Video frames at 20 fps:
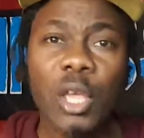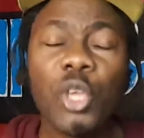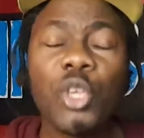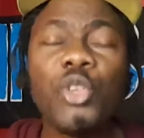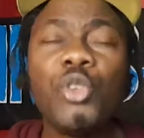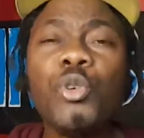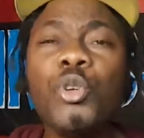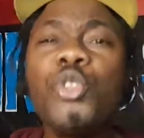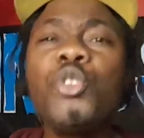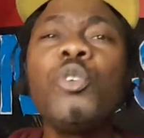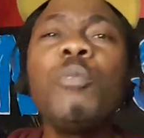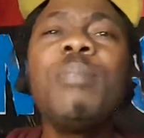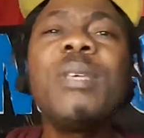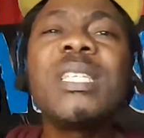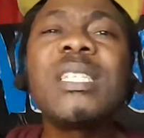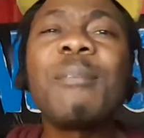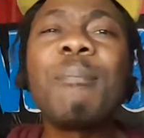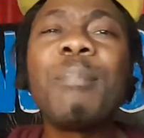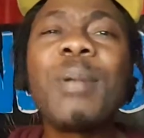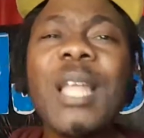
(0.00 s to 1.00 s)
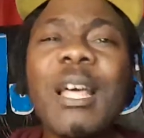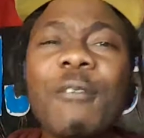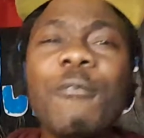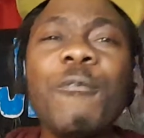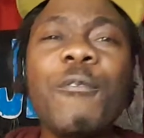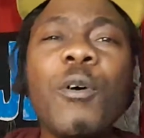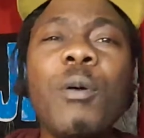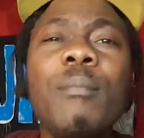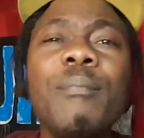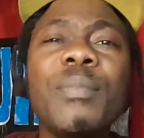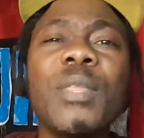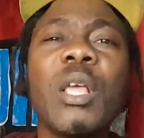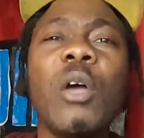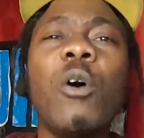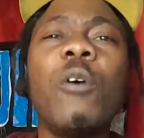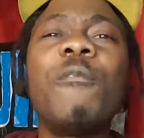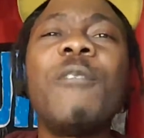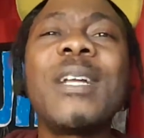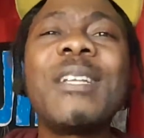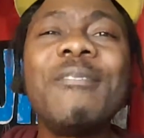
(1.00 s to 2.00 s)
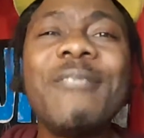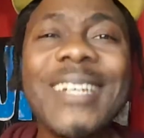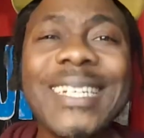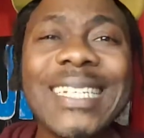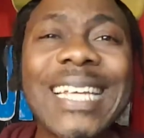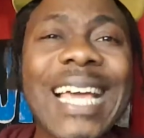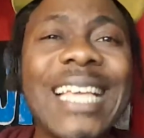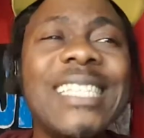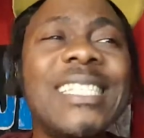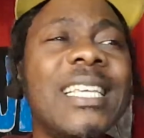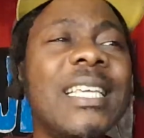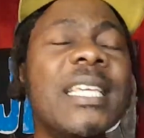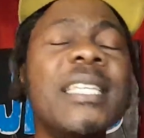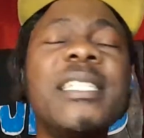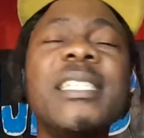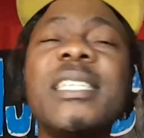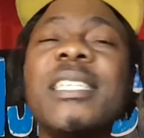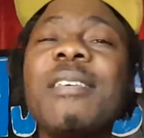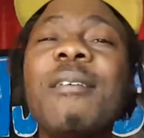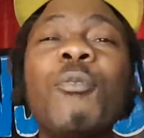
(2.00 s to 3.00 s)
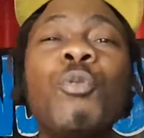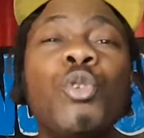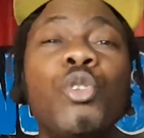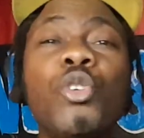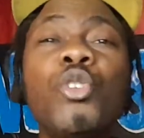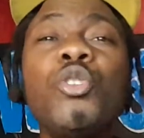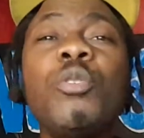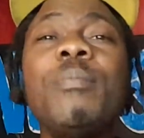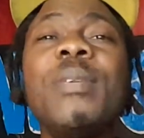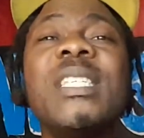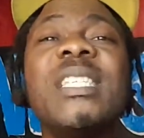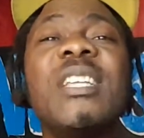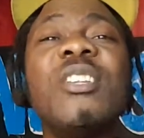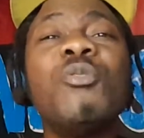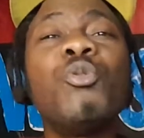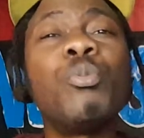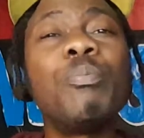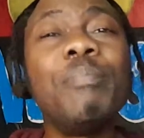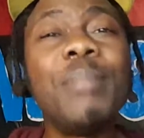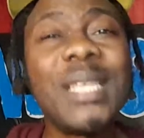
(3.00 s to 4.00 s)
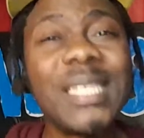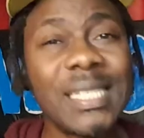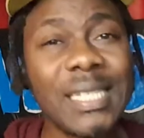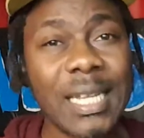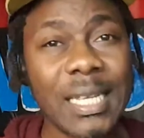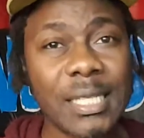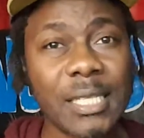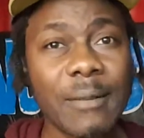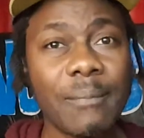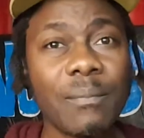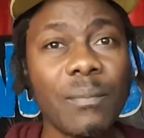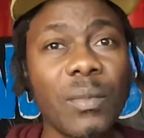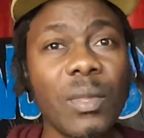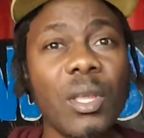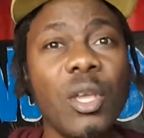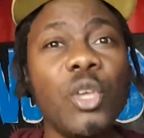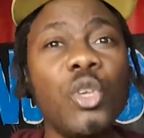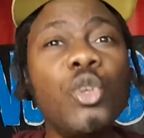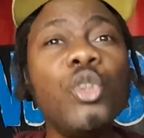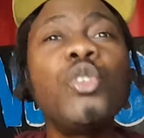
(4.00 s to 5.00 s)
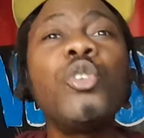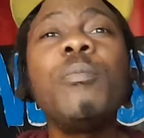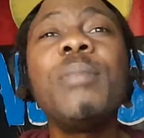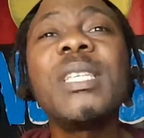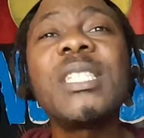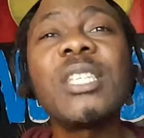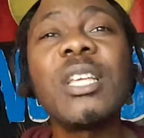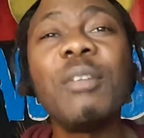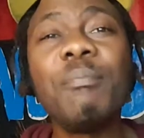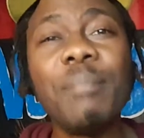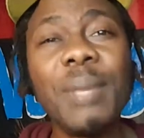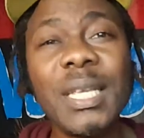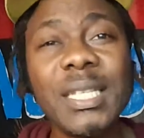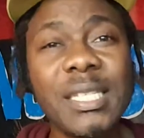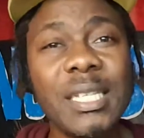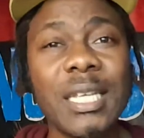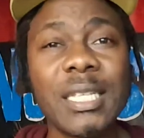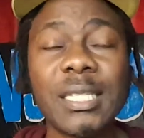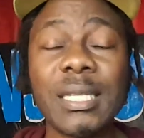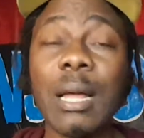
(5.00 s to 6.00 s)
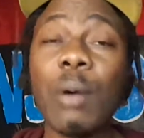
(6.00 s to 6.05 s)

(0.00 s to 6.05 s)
YouTube is a platform of advertising. YouTube is into business. YouTube is in business.